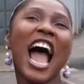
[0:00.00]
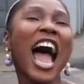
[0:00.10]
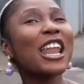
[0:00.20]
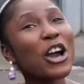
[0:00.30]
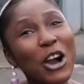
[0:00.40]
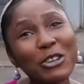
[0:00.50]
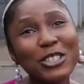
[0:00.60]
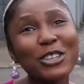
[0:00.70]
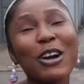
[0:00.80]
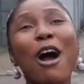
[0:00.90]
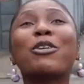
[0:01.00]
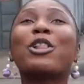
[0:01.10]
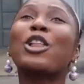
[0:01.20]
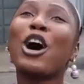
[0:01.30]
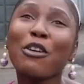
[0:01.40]
And also, I would
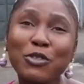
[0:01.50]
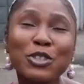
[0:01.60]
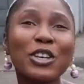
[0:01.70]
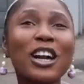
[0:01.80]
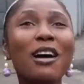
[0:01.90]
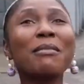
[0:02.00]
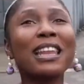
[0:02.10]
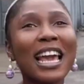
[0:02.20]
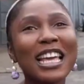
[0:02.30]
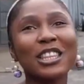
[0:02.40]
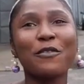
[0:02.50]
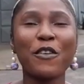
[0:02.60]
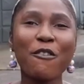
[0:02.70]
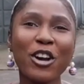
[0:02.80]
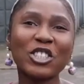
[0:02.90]
love to come learn the
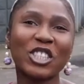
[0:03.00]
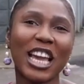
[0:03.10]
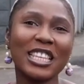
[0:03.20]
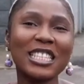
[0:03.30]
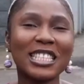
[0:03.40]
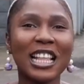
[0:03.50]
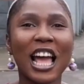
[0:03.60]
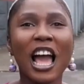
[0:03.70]
various Chinese